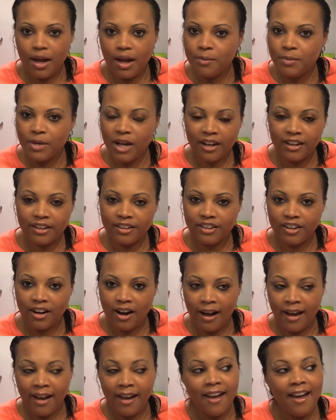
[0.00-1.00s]
I'm not gonna
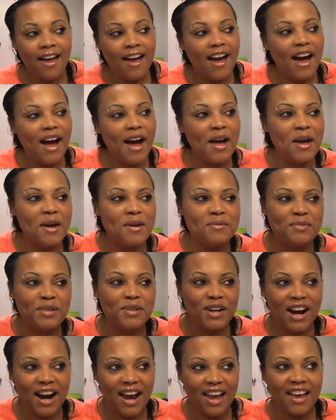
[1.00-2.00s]
cry,
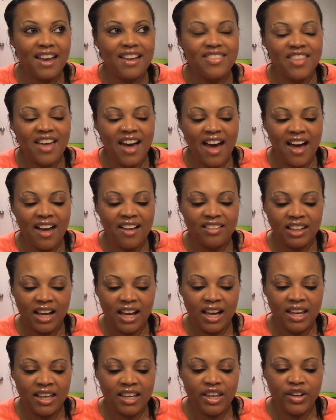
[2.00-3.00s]
I'm praying that,
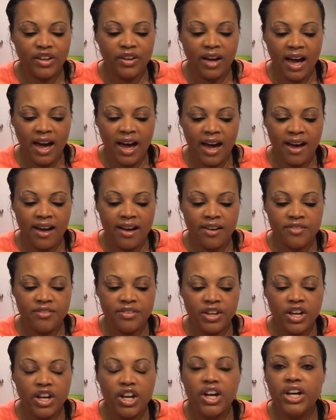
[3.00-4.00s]
like, he'll have
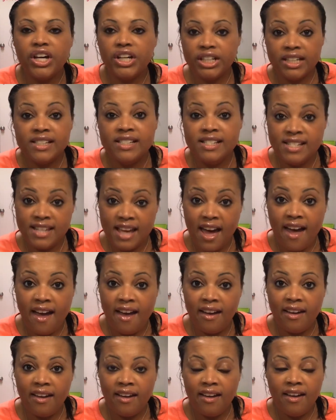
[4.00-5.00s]
a good
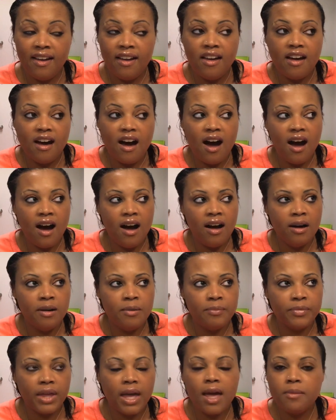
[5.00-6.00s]
day.
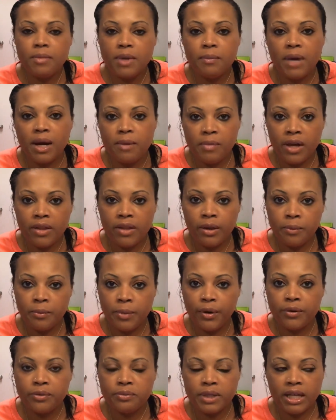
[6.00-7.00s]
Him and my mother
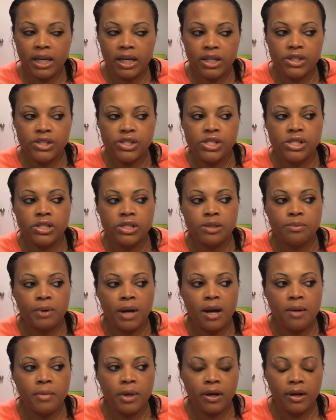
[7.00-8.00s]
both, because she's his
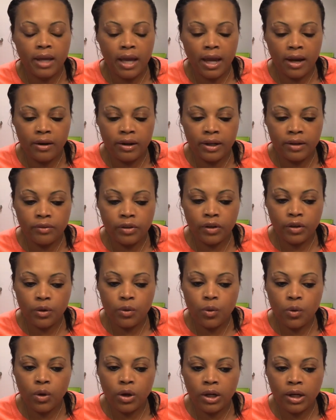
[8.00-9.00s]
primary caregiver,
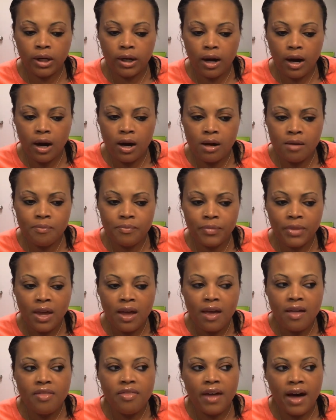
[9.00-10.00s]
or
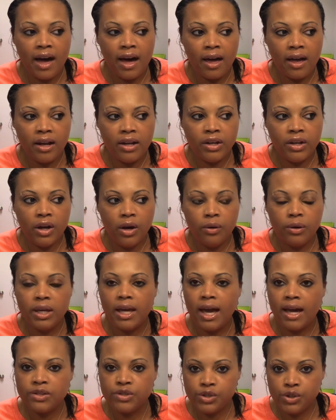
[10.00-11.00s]
that,
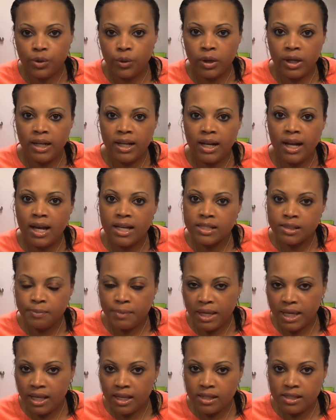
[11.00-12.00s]
he has joy and he has
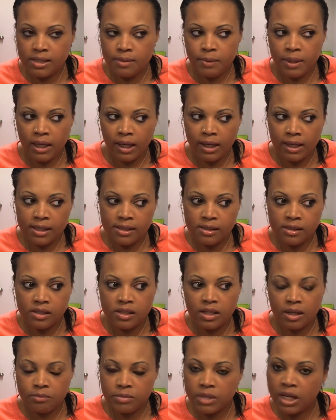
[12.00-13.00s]
peace, because
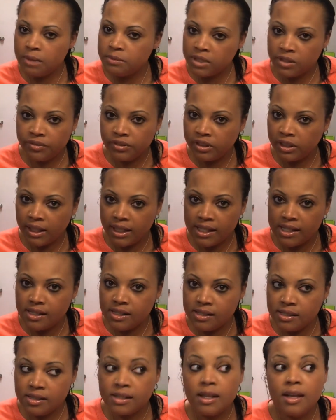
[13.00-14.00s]
sometimes I feel like
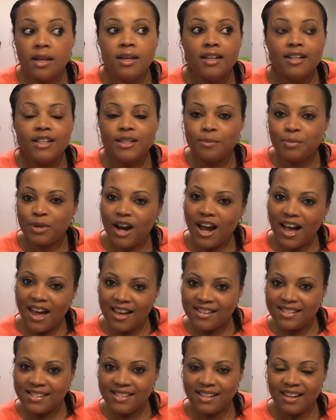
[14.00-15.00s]
he's
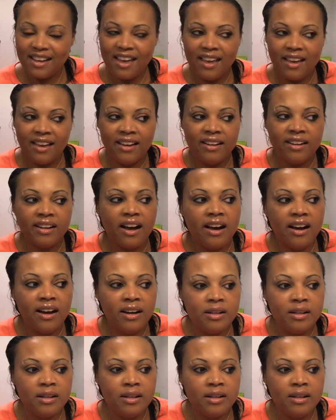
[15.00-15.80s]
depressed, and